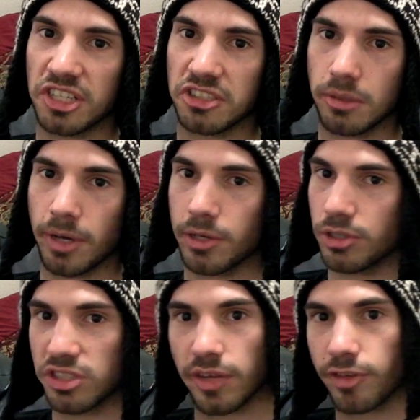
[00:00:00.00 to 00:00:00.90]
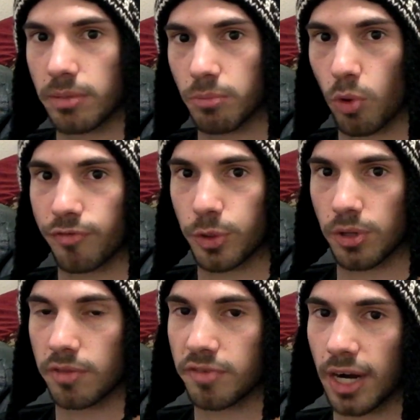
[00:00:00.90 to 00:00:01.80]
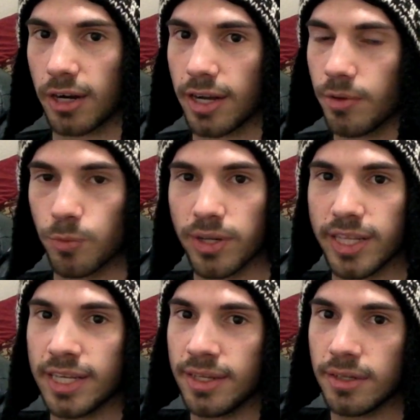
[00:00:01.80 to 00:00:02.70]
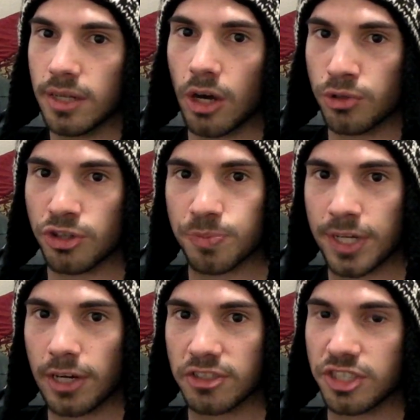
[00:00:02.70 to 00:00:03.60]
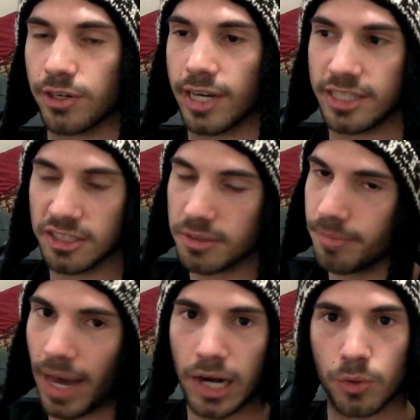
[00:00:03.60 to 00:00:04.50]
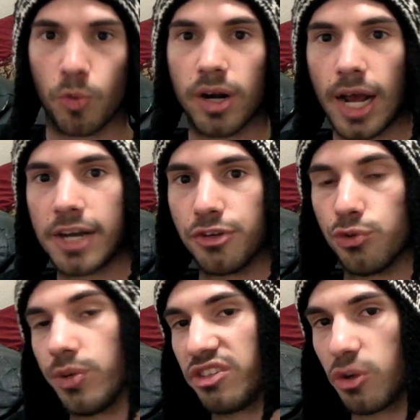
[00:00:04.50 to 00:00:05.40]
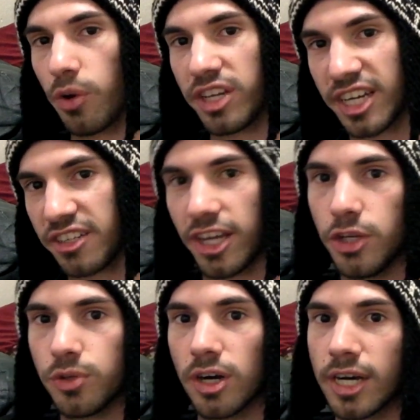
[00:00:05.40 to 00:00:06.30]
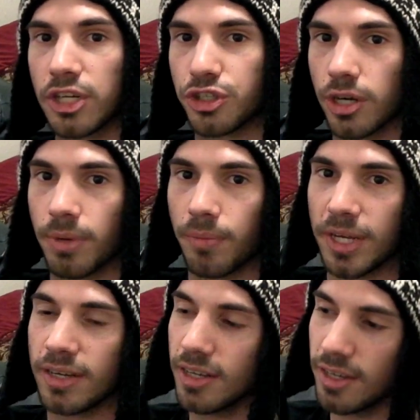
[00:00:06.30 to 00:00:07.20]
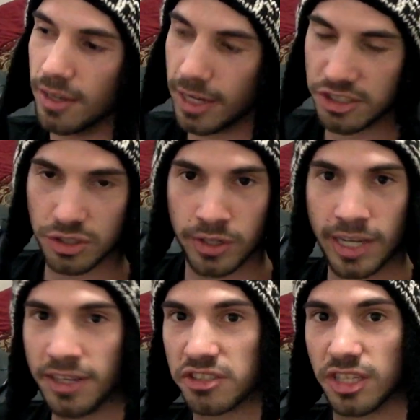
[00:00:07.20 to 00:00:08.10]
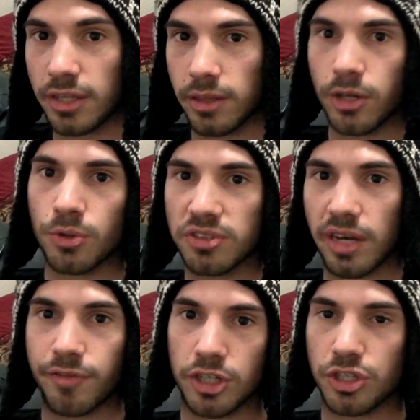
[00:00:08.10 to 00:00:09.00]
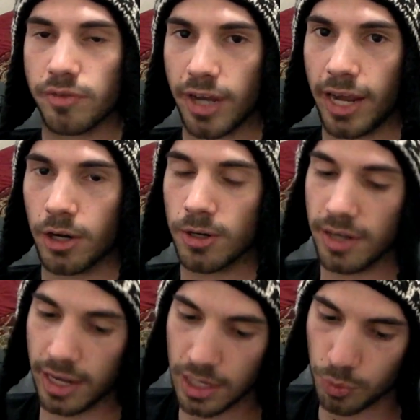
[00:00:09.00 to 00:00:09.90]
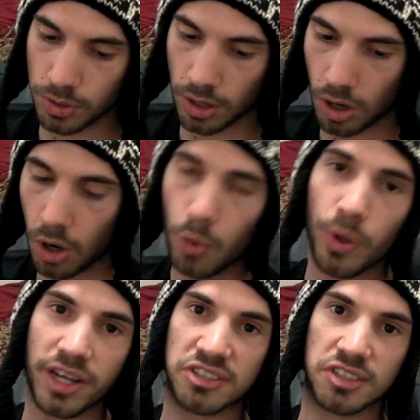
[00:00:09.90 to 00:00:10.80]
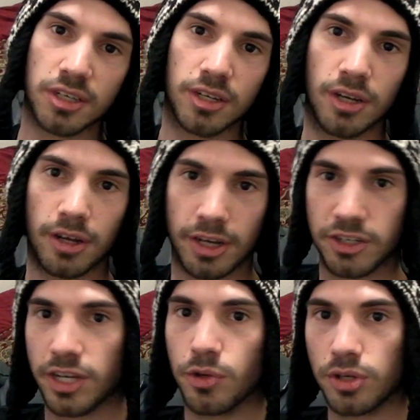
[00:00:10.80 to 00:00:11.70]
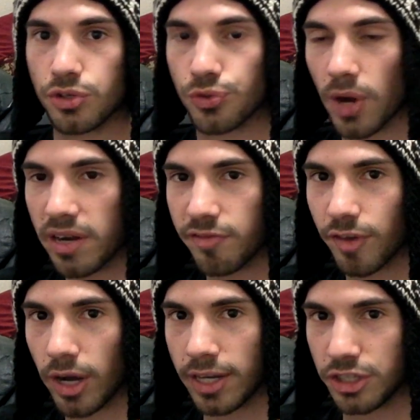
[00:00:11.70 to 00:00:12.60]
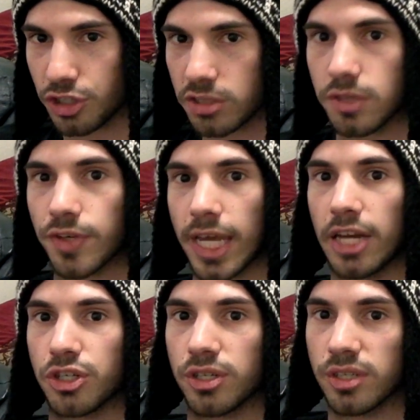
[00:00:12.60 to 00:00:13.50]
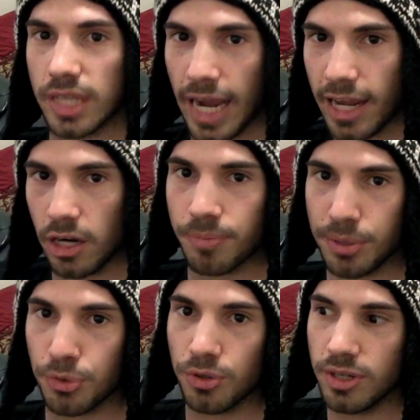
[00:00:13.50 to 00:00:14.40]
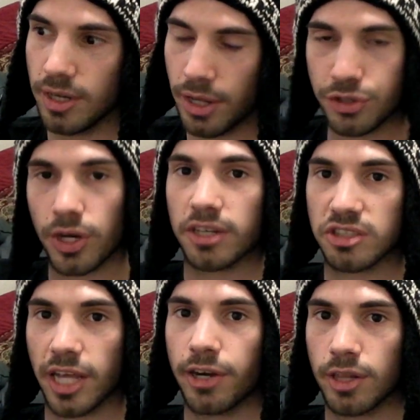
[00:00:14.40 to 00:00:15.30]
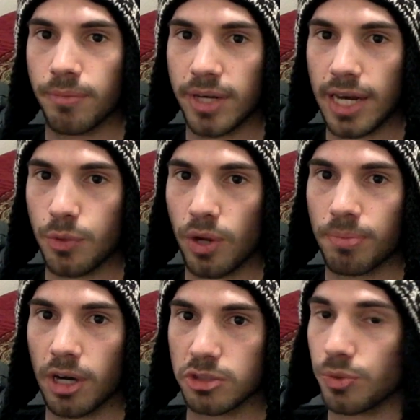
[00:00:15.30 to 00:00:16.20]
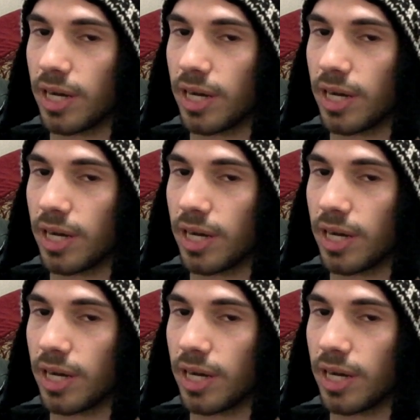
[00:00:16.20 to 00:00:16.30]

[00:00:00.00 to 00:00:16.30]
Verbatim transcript: NC Man. You're just giving him more fuel to the fire. And really, I'll just be honest here. It doesn't matter what I do. He's going to continue talking shit about me. He's, he is the literal definition of a hater, and he will always continue to try to find justification to hate on people and try to slander them in any way possible.